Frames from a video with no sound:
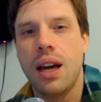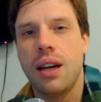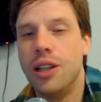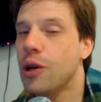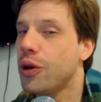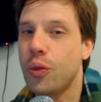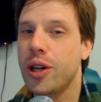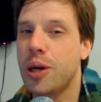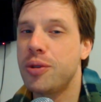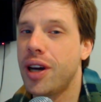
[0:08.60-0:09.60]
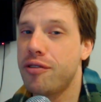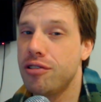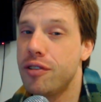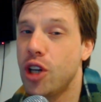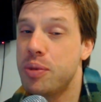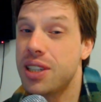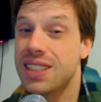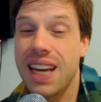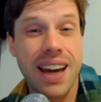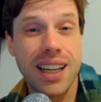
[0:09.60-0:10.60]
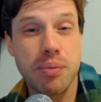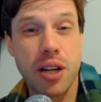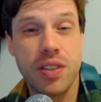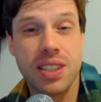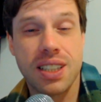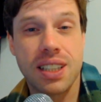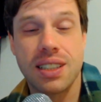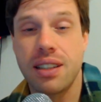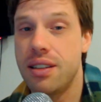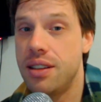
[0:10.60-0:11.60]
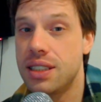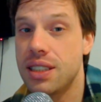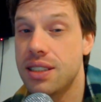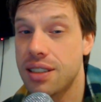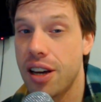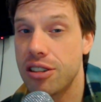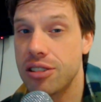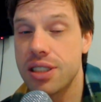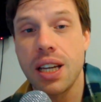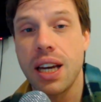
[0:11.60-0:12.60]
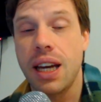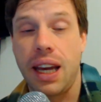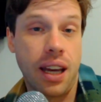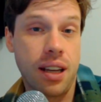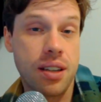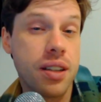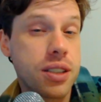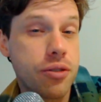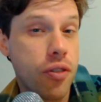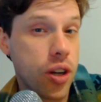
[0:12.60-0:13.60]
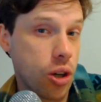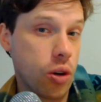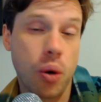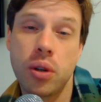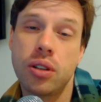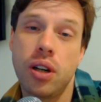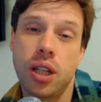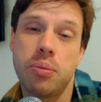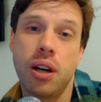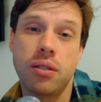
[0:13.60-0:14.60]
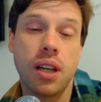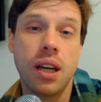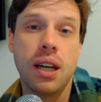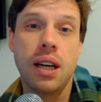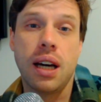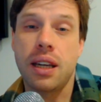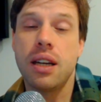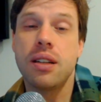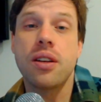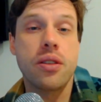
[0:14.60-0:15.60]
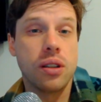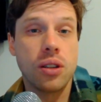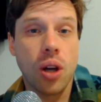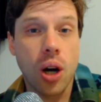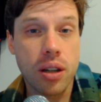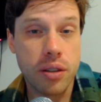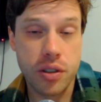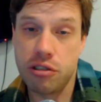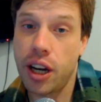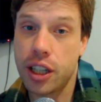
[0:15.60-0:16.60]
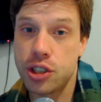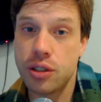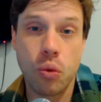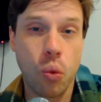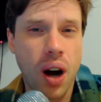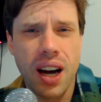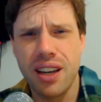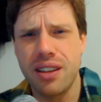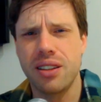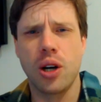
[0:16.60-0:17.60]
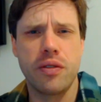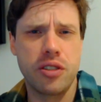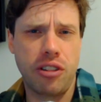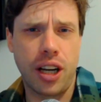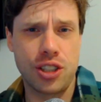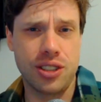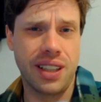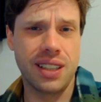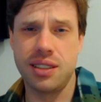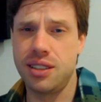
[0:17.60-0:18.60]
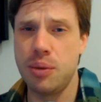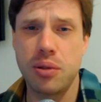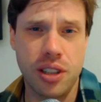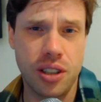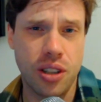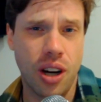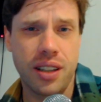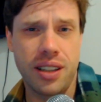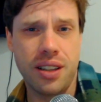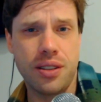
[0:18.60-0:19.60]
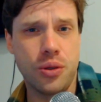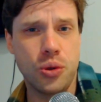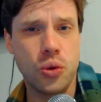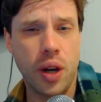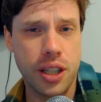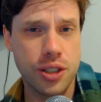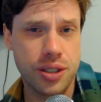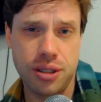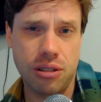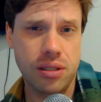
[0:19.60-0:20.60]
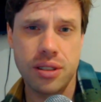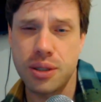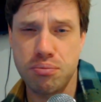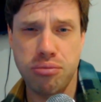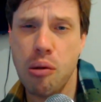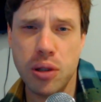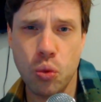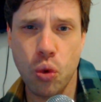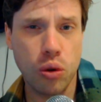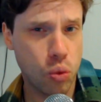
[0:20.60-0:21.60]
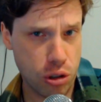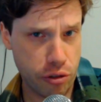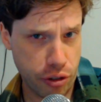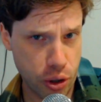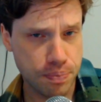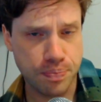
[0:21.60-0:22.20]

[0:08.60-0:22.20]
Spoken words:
Hello and welcome to Afterlife Topics and Metaphysics. This is Cyrus, and in this video I want to talk about, again, the law of attraction and why the law of attraction, as it's typically taught in the New Age circles, probably won't work for you,